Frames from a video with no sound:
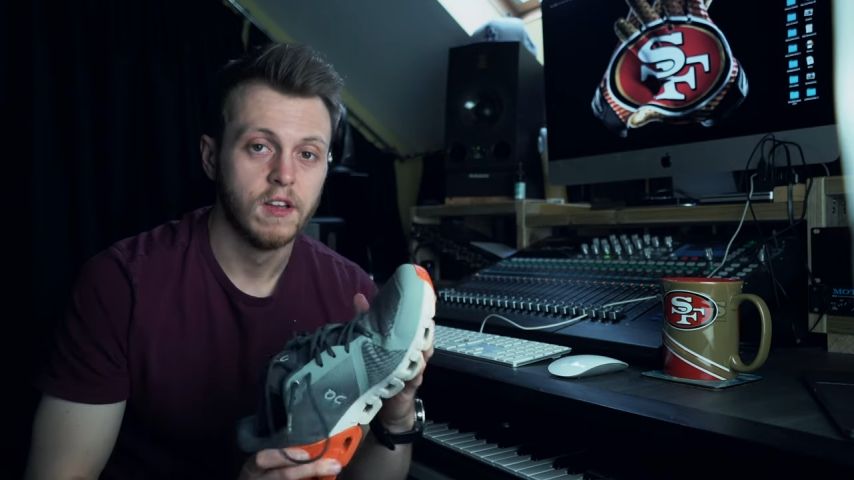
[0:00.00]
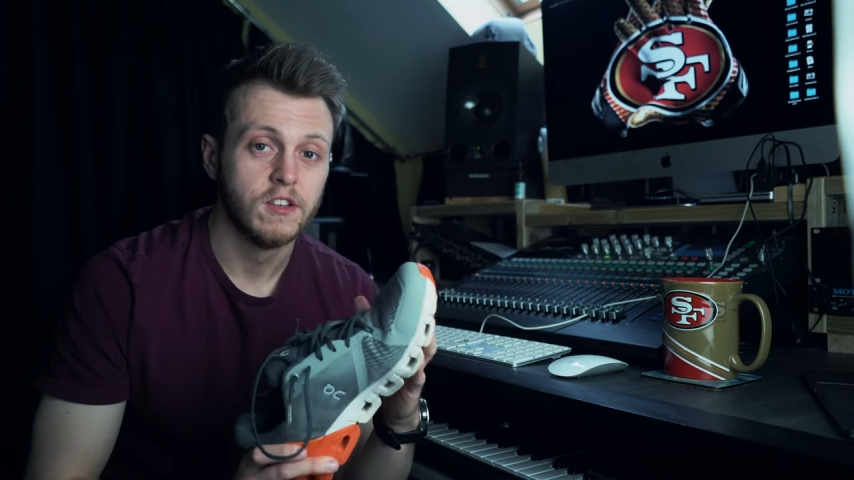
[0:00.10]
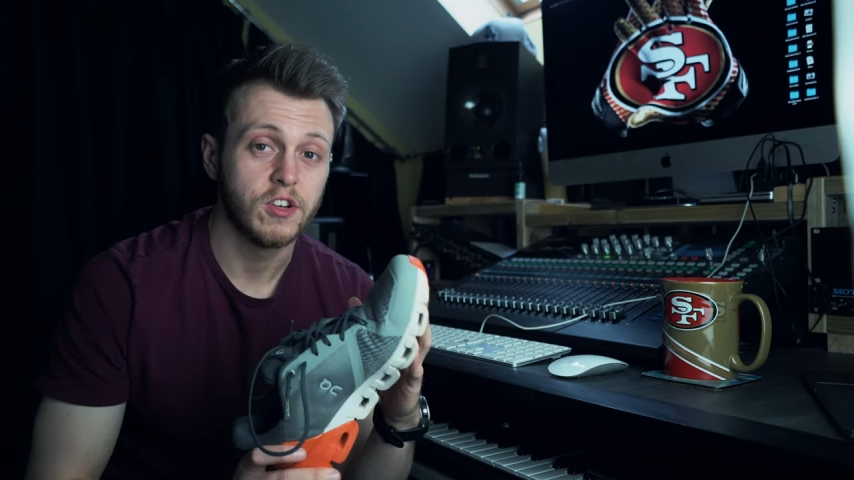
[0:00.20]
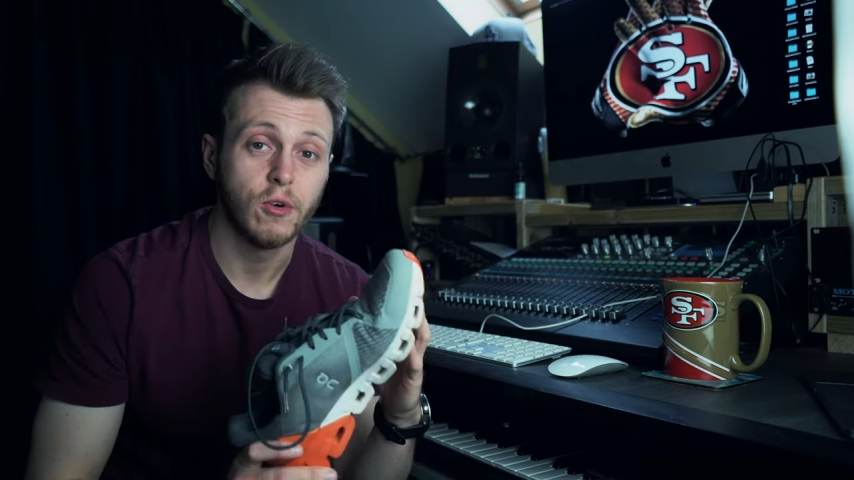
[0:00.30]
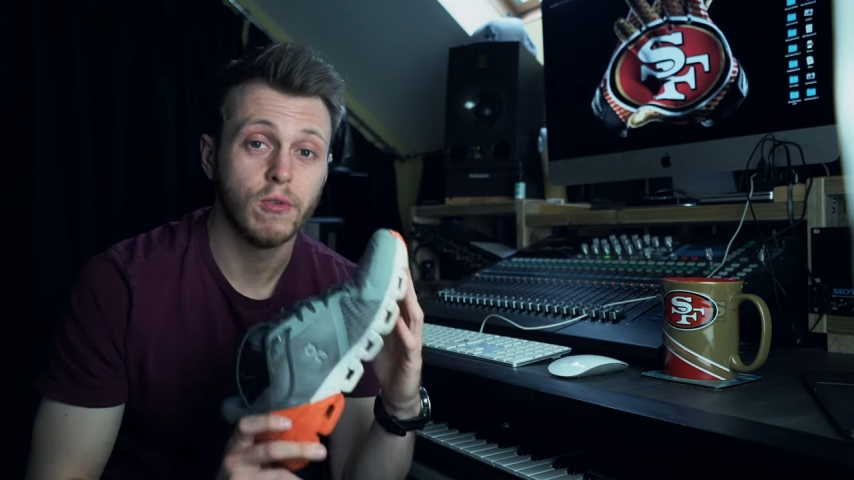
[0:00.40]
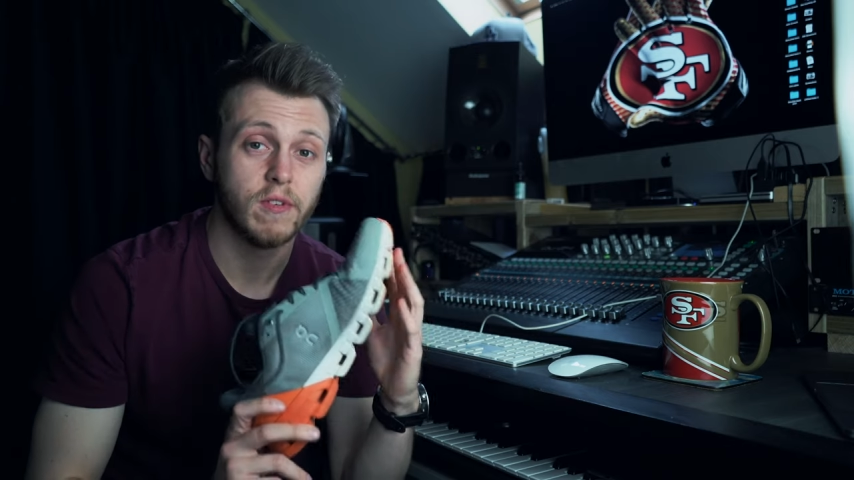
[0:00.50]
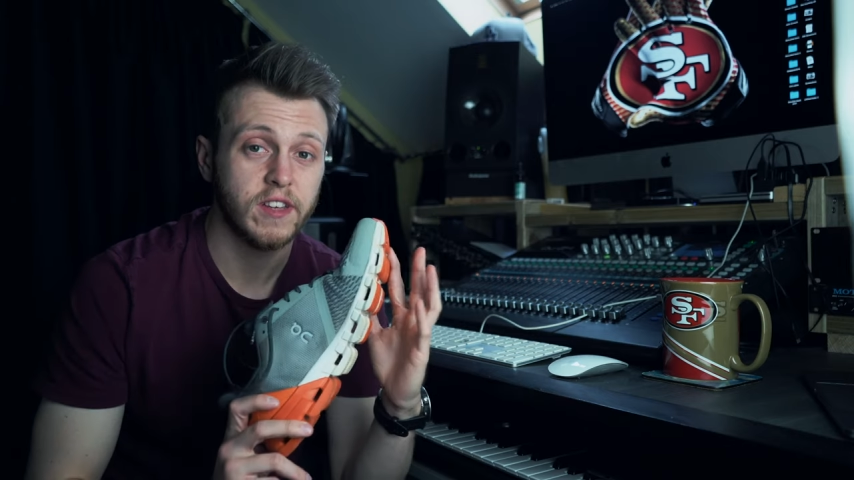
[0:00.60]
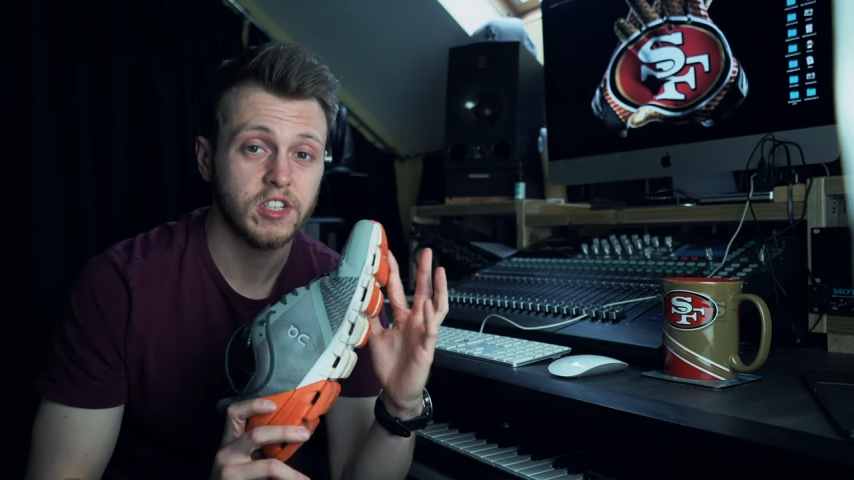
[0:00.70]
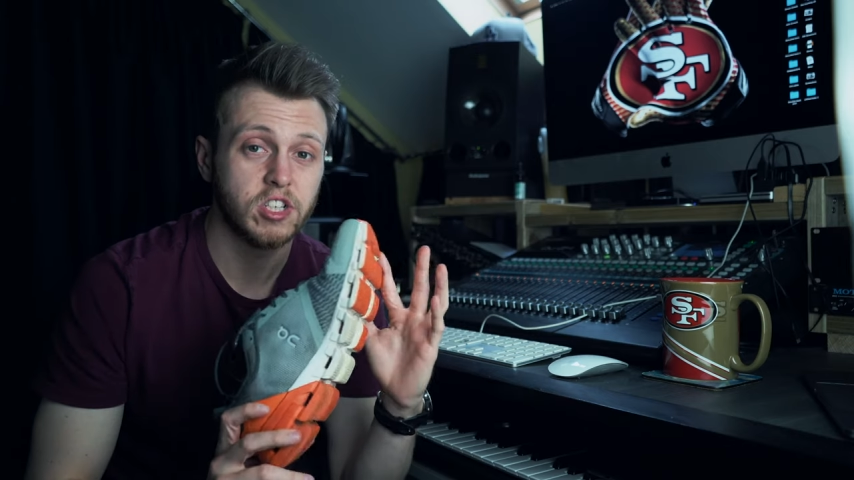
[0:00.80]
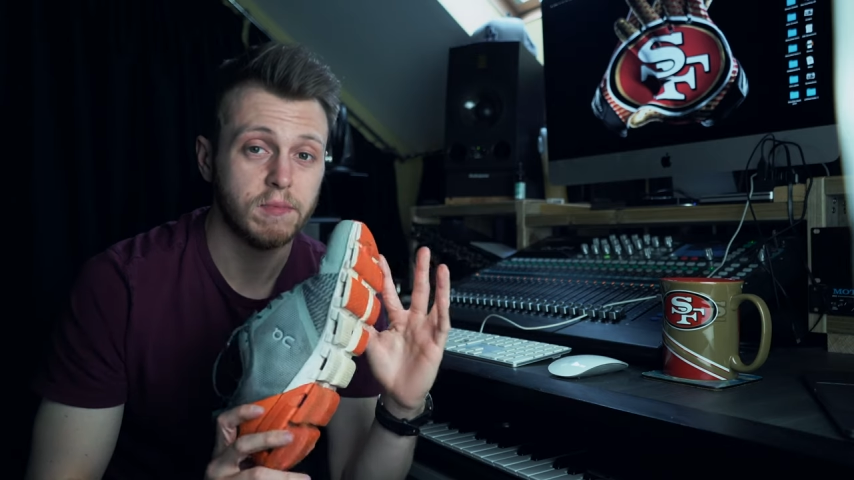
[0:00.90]
So
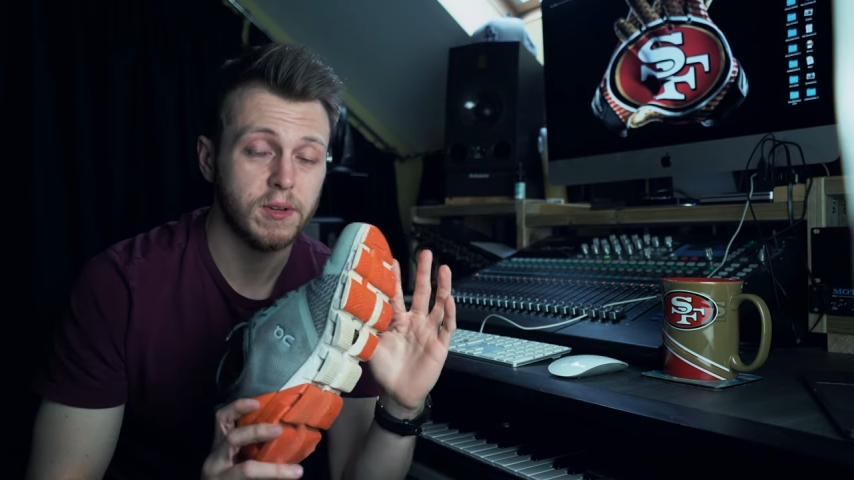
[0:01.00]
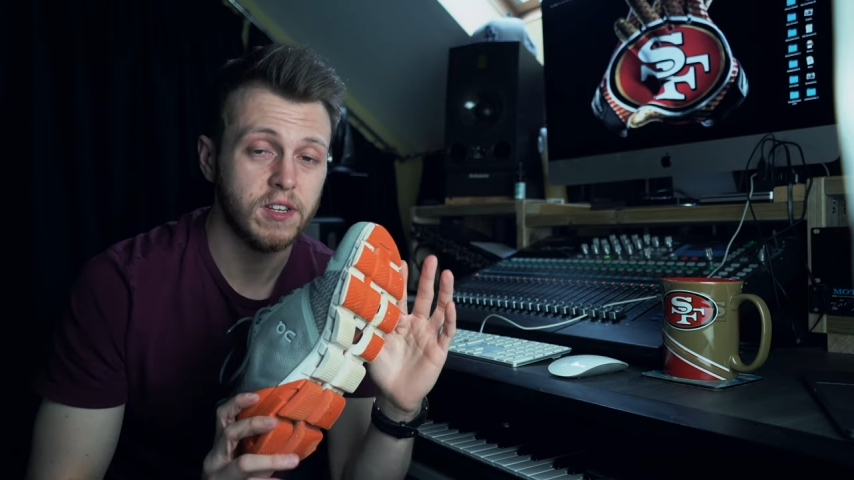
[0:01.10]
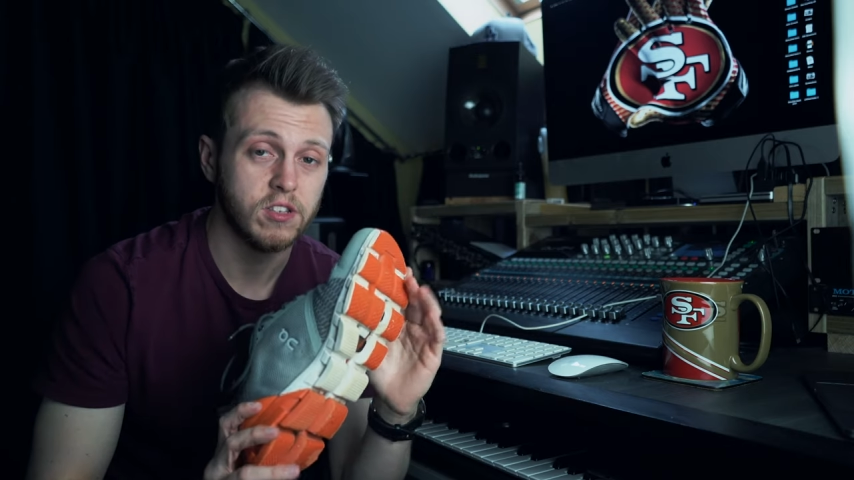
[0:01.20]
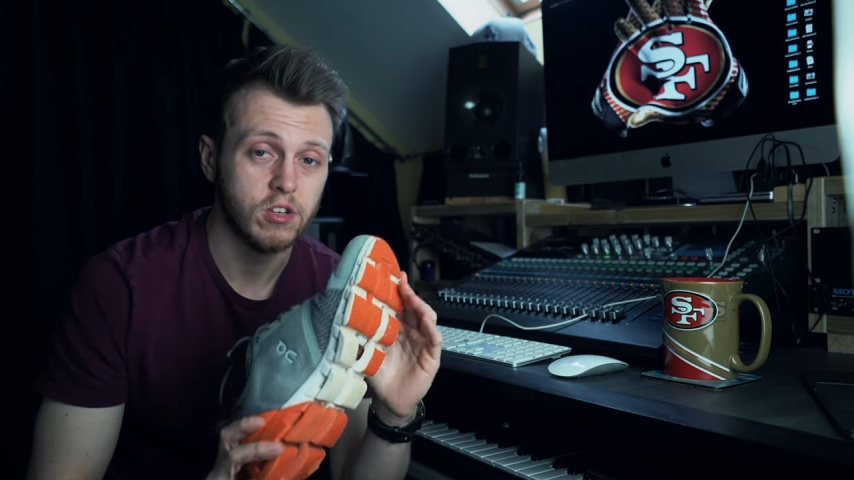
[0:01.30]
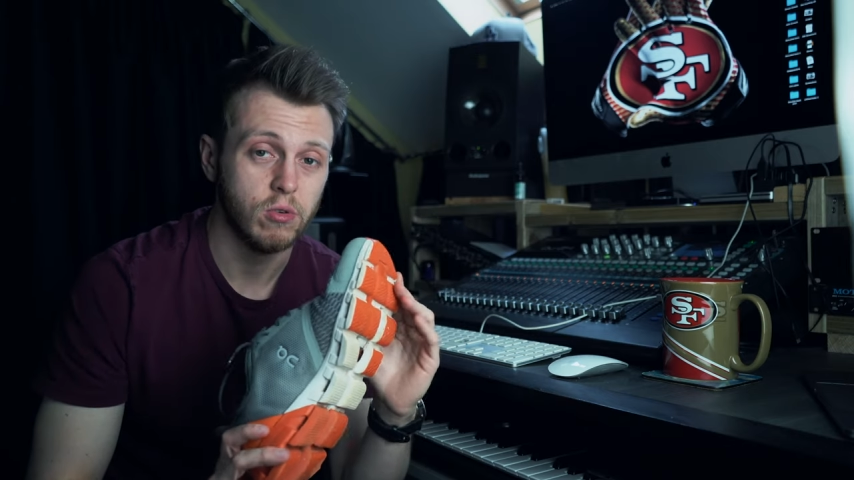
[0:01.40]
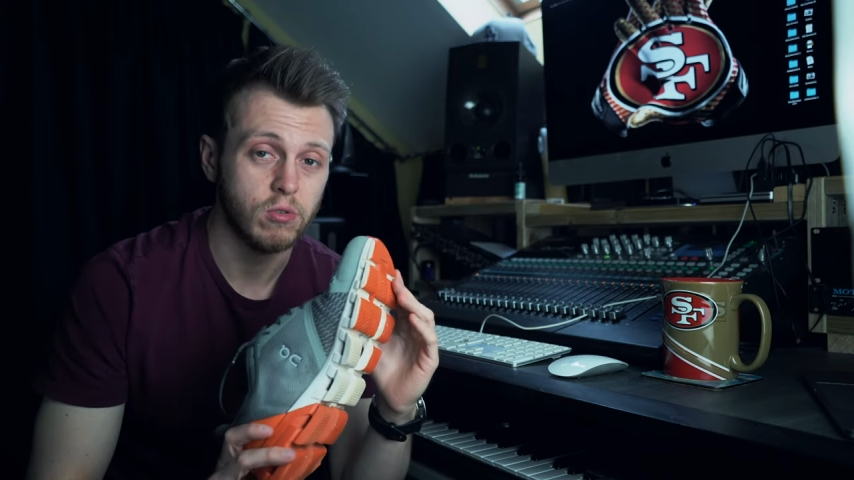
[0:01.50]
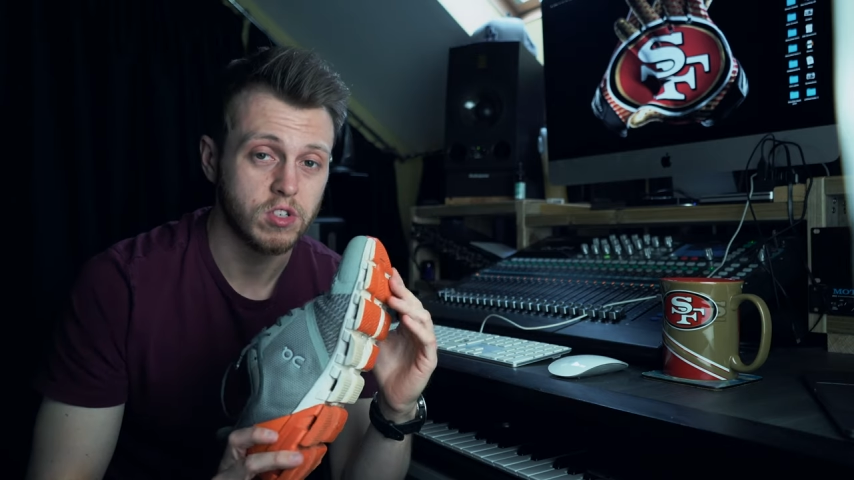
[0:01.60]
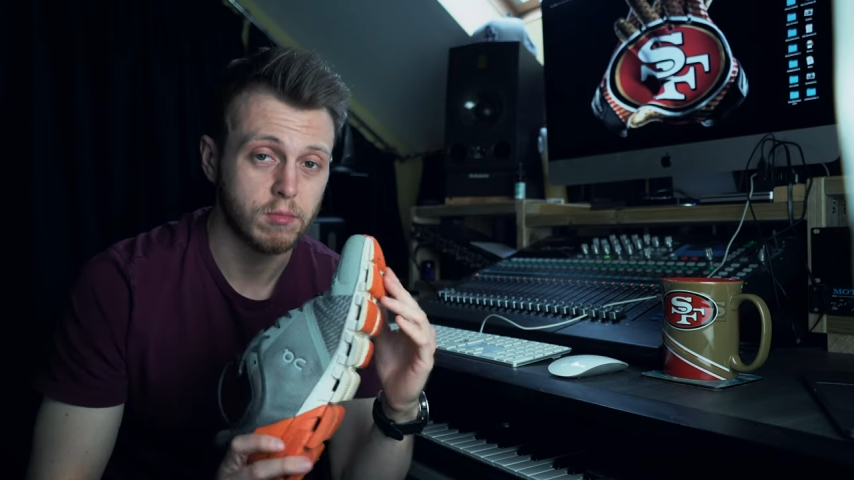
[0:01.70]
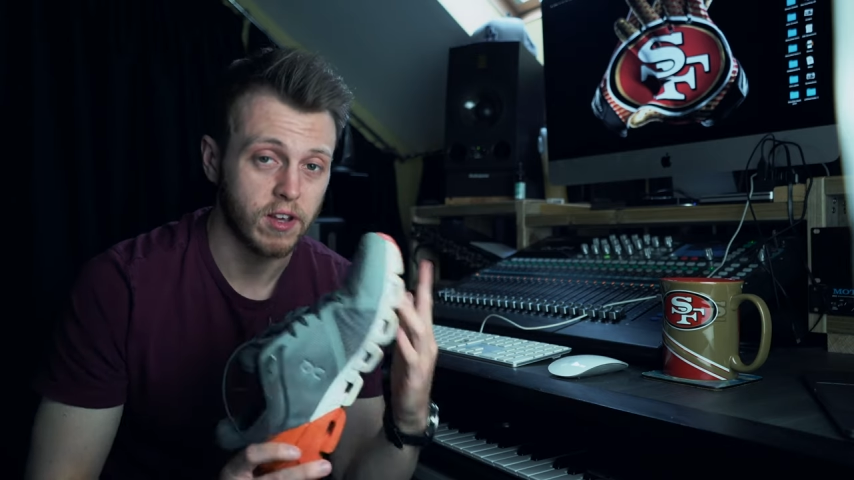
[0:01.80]
let's jump into some